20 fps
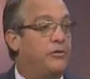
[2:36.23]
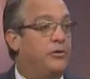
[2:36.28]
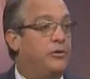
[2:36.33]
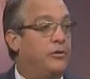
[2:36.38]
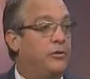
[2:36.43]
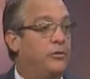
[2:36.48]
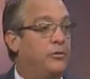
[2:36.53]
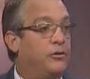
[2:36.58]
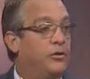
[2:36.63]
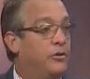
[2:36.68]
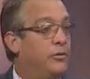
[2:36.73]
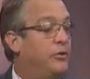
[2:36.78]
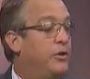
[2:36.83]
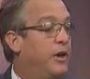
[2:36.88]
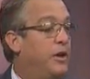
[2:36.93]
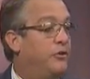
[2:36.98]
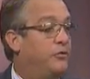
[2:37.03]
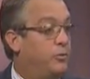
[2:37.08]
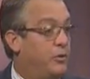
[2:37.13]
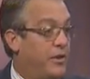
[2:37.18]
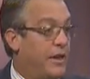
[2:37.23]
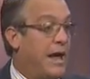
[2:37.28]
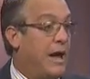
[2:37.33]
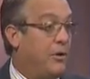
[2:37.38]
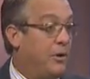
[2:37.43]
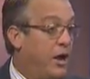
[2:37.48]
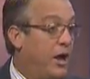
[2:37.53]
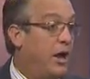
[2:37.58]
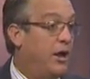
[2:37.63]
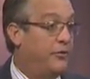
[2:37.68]
to do this
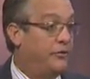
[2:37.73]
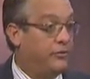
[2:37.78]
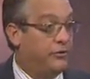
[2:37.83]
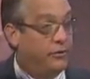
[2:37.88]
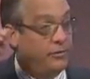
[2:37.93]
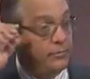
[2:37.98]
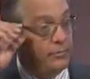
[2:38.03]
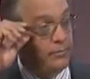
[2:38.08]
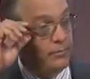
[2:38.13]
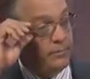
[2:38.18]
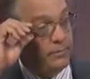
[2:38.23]
without us.